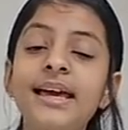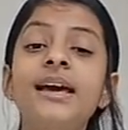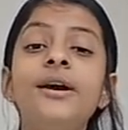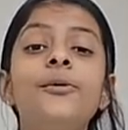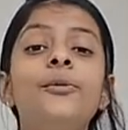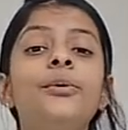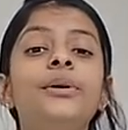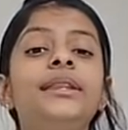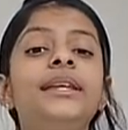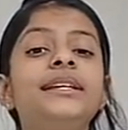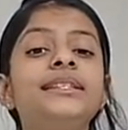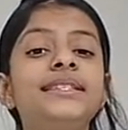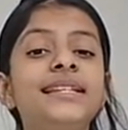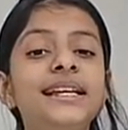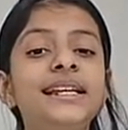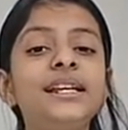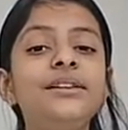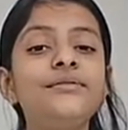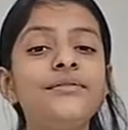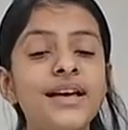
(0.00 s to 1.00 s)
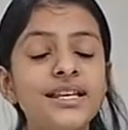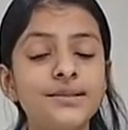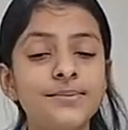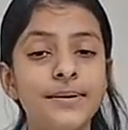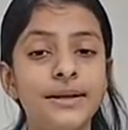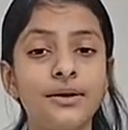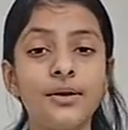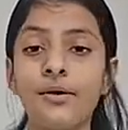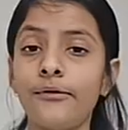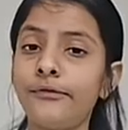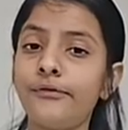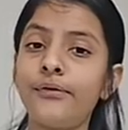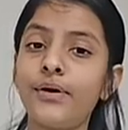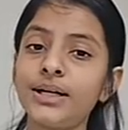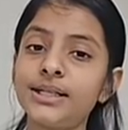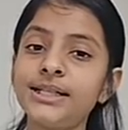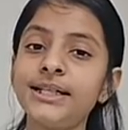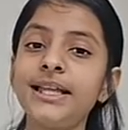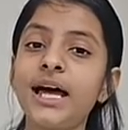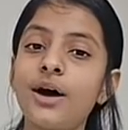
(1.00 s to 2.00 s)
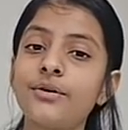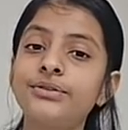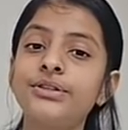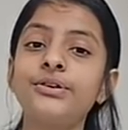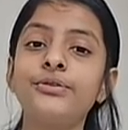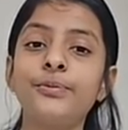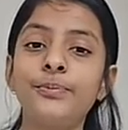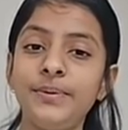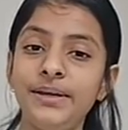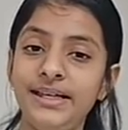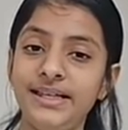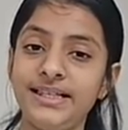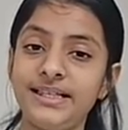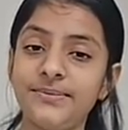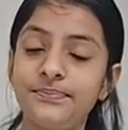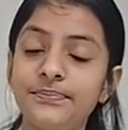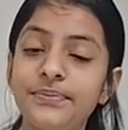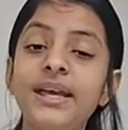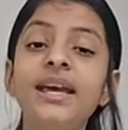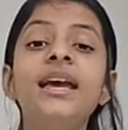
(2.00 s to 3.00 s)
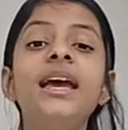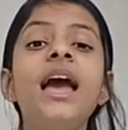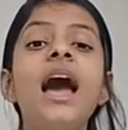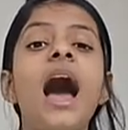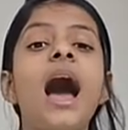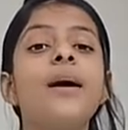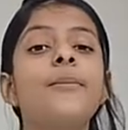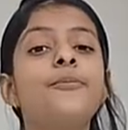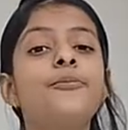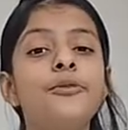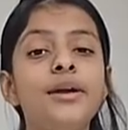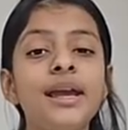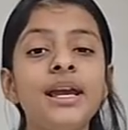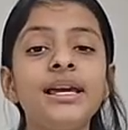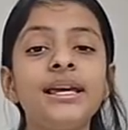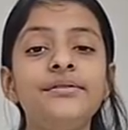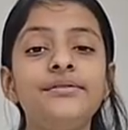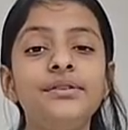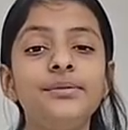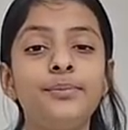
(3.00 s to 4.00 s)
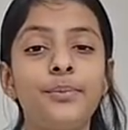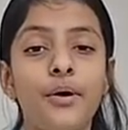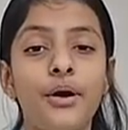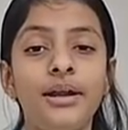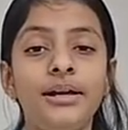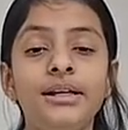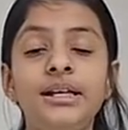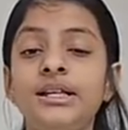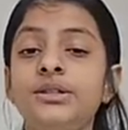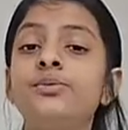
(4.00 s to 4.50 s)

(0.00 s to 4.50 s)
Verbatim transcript: With a seed investment of 40,000 rupees, our break-even point is